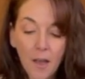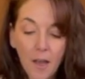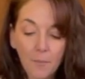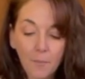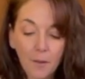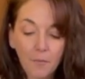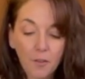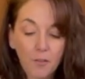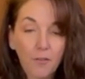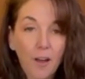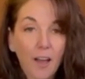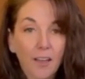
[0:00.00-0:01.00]
Um, if you
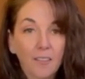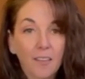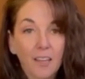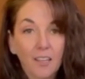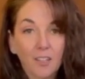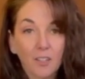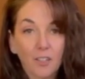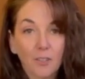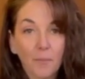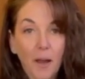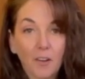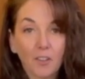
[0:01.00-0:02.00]
find that your
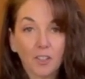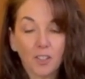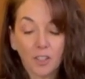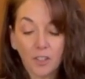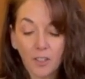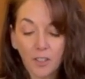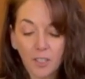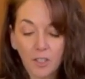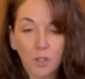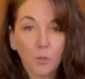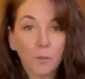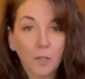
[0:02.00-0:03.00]
powdered sugar is
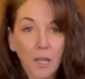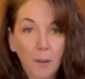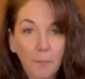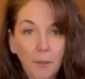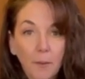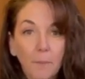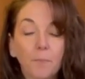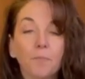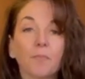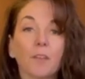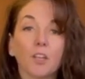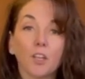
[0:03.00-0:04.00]
super lumpy,
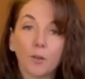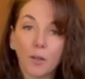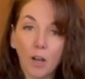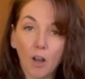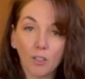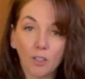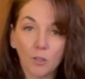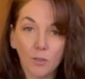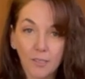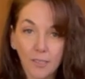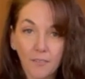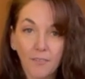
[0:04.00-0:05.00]
you can also
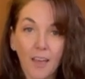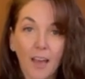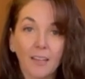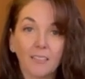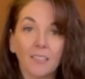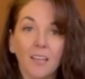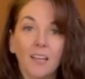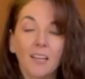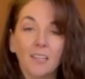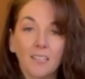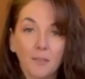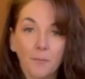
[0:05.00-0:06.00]
sift that
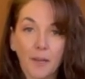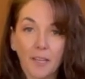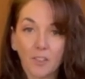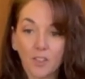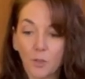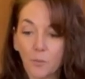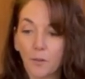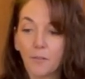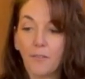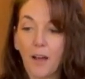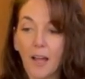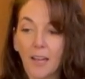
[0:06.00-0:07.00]
to make it super
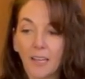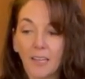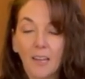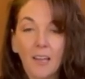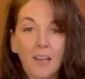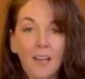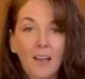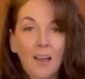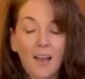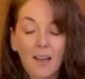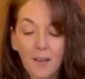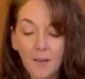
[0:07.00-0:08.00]
fine.
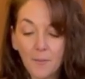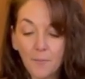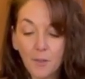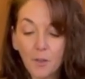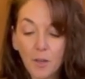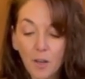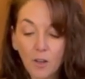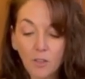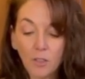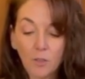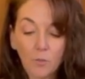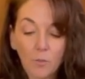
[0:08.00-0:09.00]
Um, you can
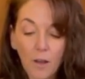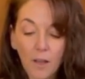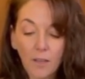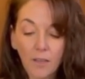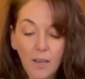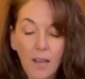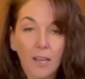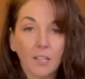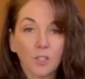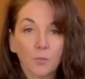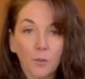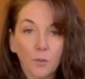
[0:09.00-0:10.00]
also run a
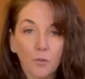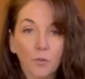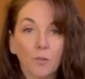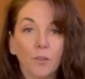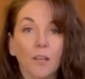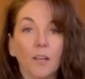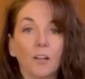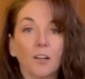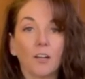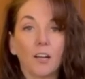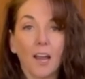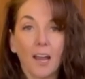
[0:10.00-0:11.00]
spoon through
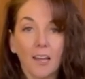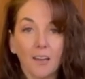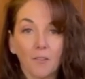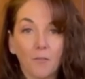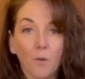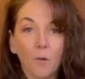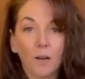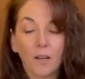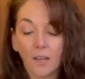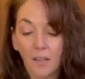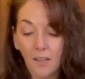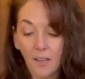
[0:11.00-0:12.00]
there and a
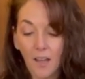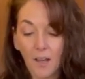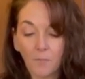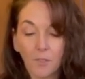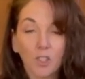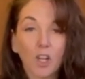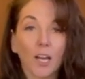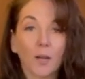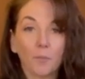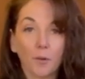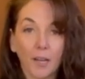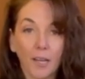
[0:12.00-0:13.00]
fork um, to try to
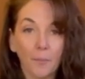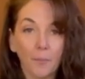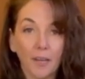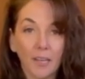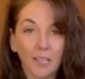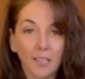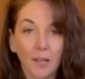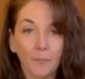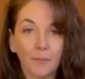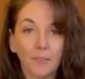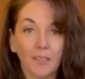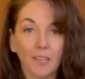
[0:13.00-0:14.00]
break up any
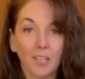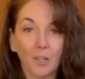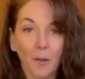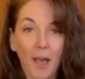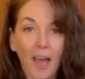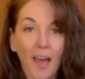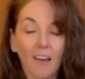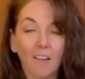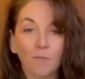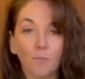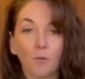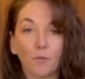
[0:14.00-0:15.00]
clumps that you
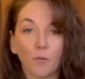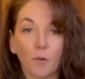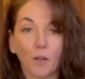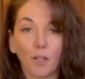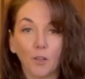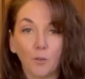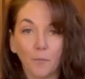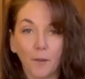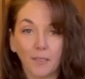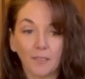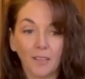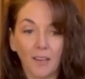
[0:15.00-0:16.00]
have before you
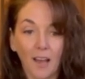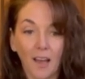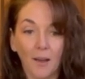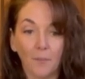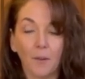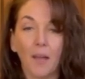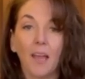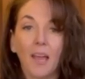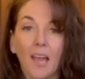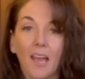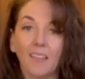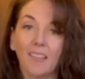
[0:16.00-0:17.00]
mix it up
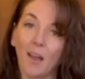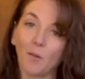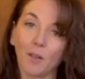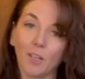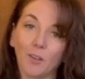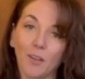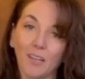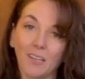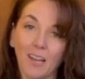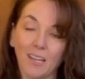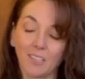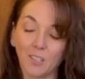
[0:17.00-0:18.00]
and that way you get a
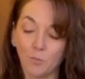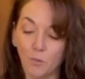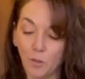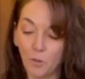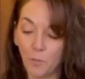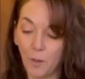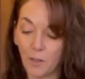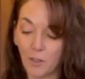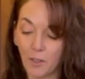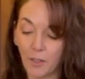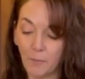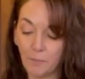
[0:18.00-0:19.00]
nice smooth
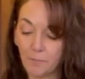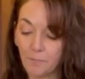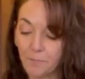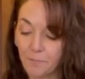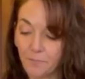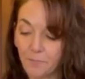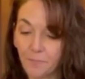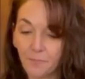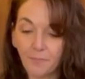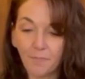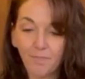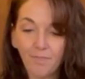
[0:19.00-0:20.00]
buttercream.
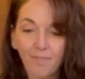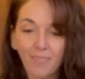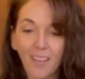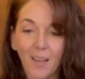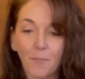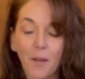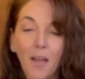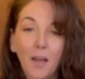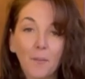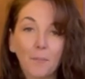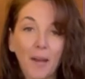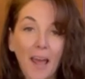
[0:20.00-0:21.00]
Um,
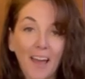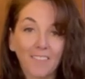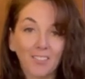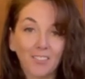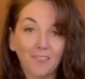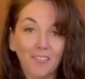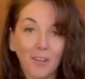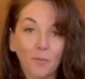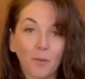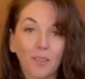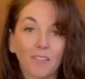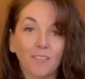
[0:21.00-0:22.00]
but have some fun
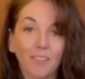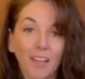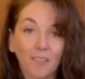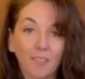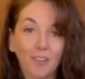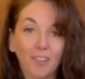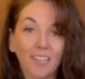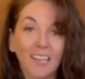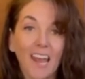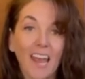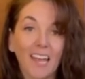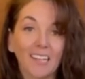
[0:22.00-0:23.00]
with the
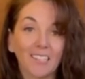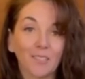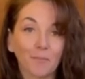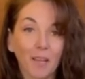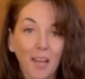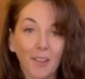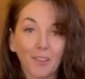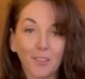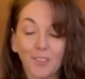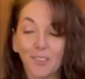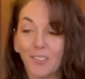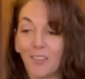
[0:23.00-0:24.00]
flavoring and some
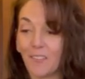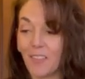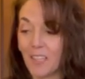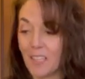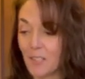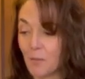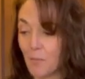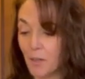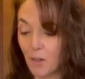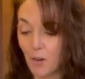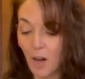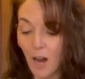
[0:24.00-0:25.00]
colors of these
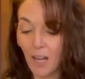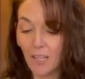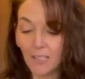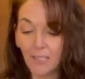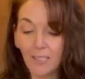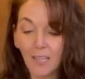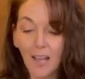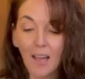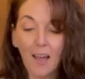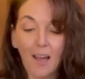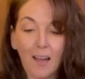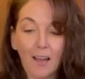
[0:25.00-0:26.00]
macrons.
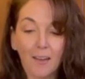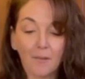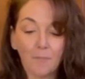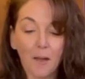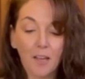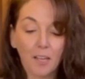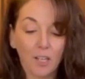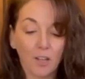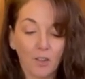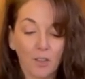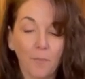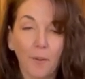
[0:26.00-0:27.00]
Um, you
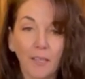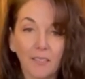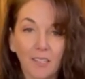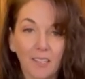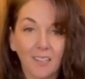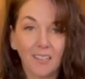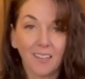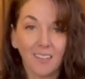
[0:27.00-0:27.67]
know, the basic